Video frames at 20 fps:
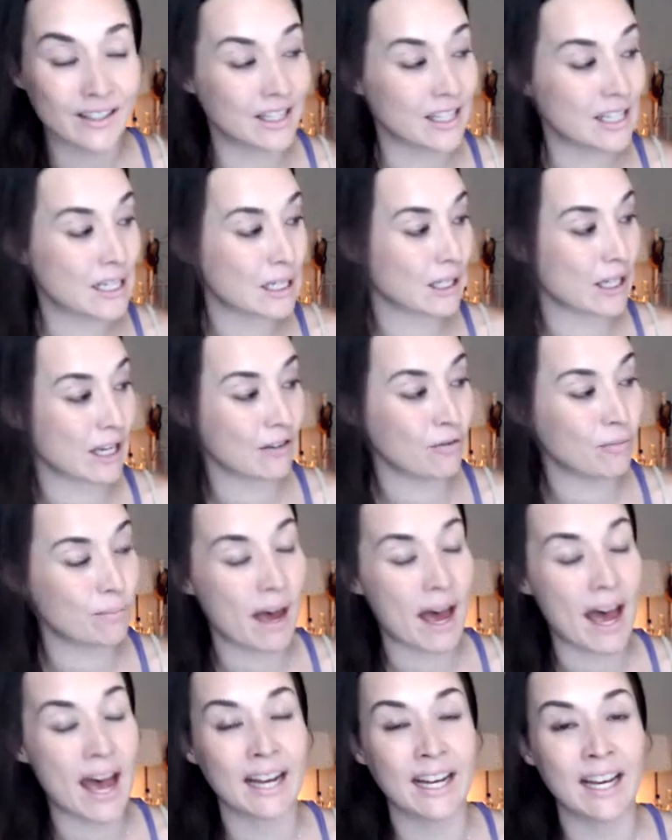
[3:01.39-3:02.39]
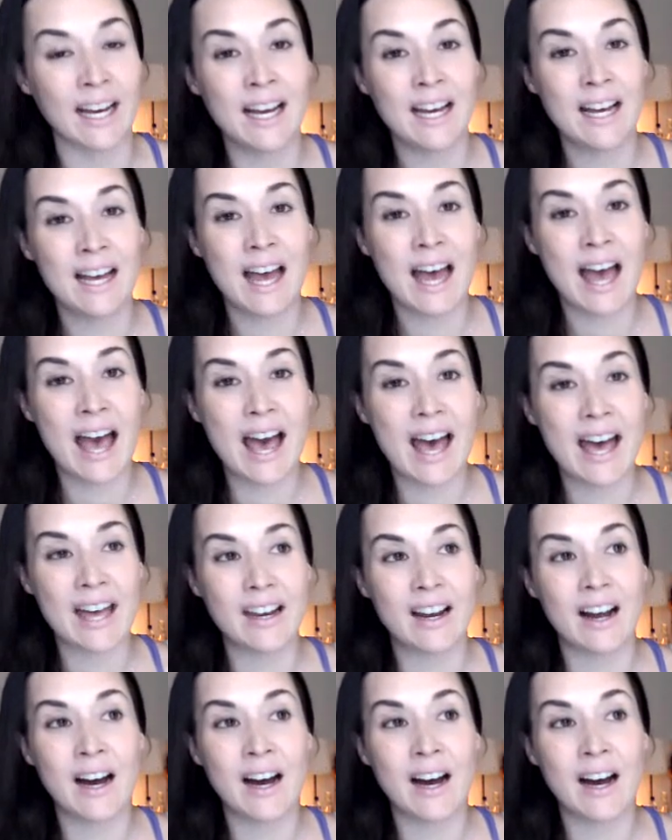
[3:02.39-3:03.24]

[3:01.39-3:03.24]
This gift bag had a